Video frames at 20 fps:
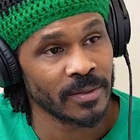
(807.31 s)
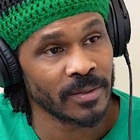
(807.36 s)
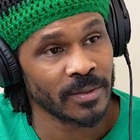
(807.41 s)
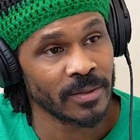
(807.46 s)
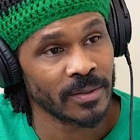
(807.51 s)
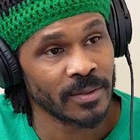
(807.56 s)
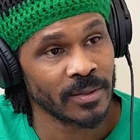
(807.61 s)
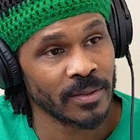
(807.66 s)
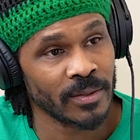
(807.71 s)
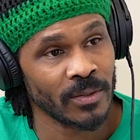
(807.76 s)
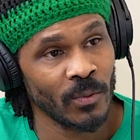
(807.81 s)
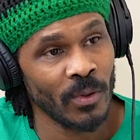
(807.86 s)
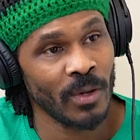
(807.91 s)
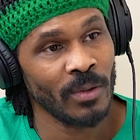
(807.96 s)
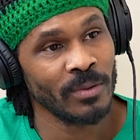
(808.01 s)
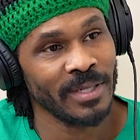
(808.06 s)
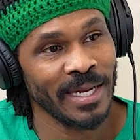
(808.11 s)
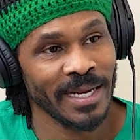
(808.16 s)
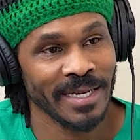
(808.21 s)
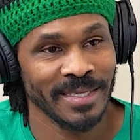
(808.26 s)
Okay.
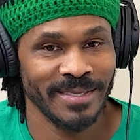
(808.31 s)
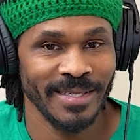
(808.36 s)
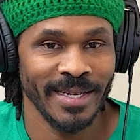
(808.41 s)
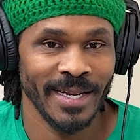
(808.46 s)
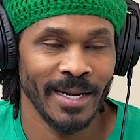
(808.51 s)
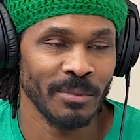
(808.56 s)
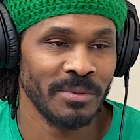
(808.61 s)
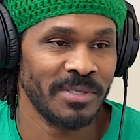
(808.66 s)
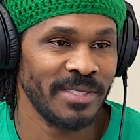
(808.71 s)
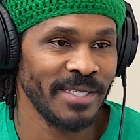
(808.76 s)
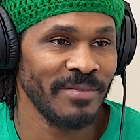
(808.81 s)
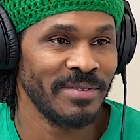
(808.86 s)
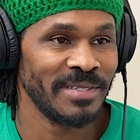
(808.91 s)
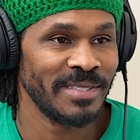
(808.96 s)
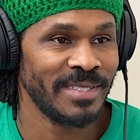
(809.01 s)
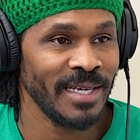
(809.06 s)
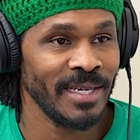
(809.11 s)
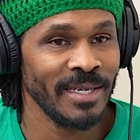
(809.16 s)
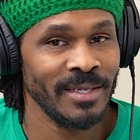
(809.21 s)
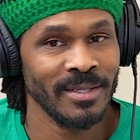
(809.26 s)
Well, like I said, I was
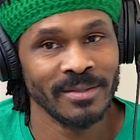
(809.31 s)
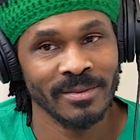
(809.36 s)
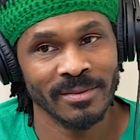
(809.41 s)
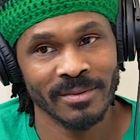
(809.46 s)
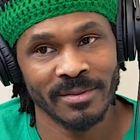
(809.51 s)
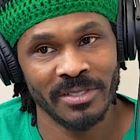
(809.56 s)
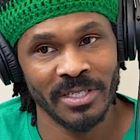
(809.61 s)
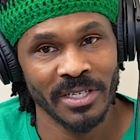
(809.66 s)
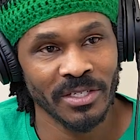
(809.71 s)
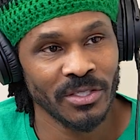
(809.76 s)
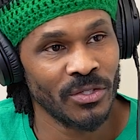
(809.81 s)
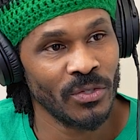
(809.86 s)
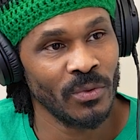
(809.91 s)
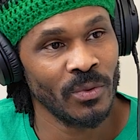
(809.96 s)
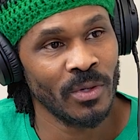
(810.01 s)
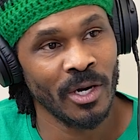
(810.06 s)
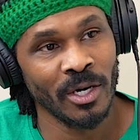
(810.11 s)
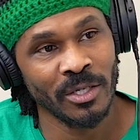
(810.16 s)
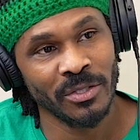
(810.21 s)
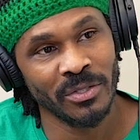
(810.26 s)
17, 6'2",
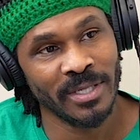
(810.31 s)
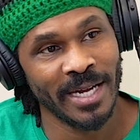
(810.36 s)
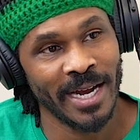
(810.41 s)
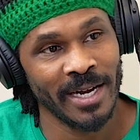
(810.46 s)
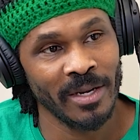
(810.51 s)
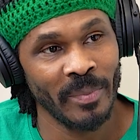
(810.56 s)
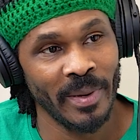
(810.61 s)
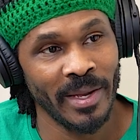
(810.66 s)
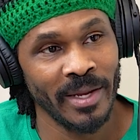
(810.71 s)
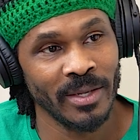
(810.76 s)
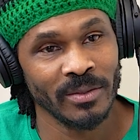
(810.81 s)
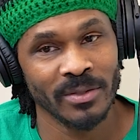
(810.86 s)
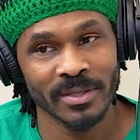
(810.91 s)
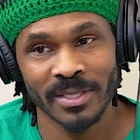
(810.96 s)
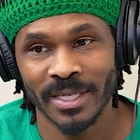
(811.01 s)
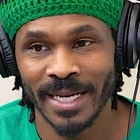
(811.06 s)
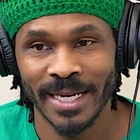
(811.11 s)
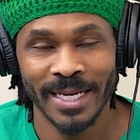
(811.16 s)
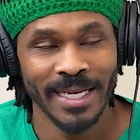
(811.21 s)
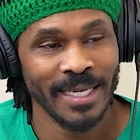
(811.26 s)
190 pounds.
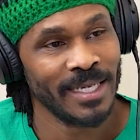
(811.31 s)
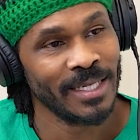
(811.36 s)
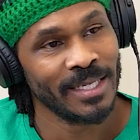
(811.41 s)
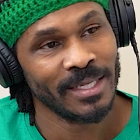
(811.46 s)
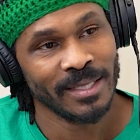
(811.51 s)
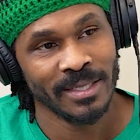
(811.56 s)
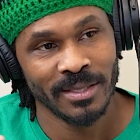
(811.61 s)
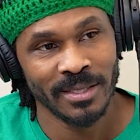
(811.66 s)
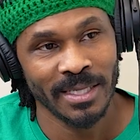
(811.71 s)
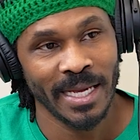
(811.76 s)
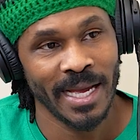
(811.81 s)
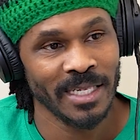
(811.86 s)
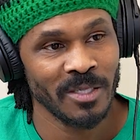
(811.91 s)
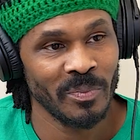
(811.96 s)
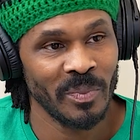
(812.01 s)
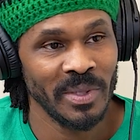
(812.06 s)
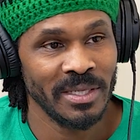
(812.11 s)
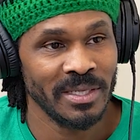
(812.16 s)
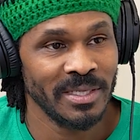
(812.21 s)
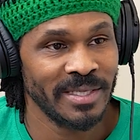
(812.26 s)
Yeah size,
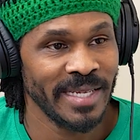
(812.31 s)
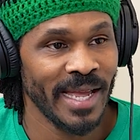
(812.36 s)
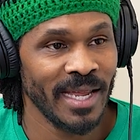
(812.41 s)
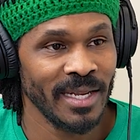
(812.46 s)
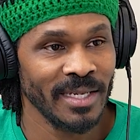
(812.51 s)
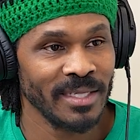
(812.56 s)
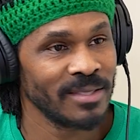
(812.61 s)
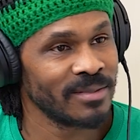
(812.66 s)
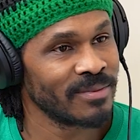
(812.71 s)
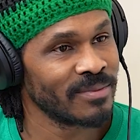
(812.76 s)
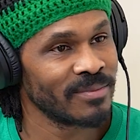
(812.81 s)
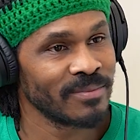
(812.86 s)
speed, and talent.